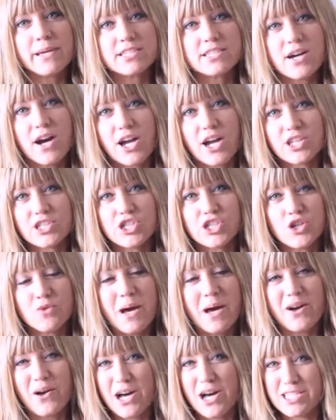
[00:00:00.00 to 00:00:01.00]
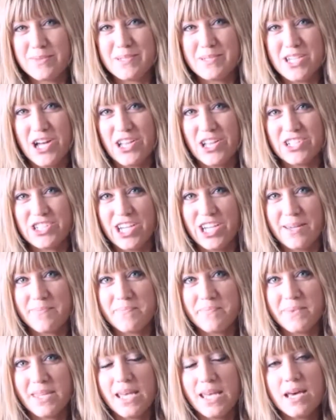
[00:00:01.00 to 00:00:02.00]
going to be talking to you about cosmetology.
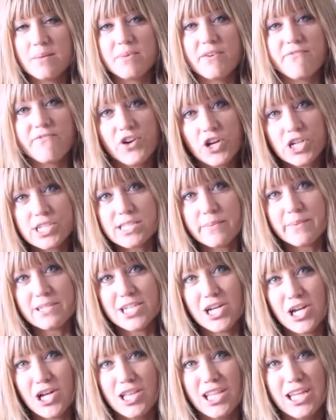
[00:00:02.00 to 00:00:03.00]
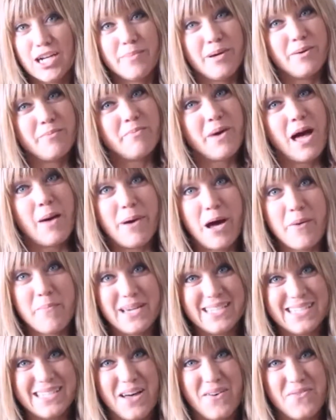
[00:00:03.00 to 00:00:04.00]
But first, let me tell you a little bit about
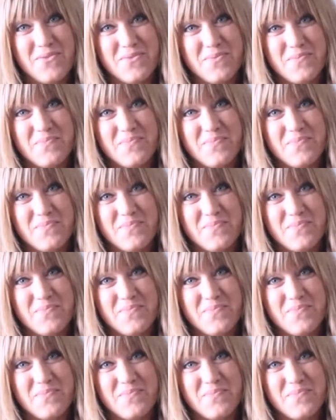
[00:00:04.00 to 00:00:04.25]
myself.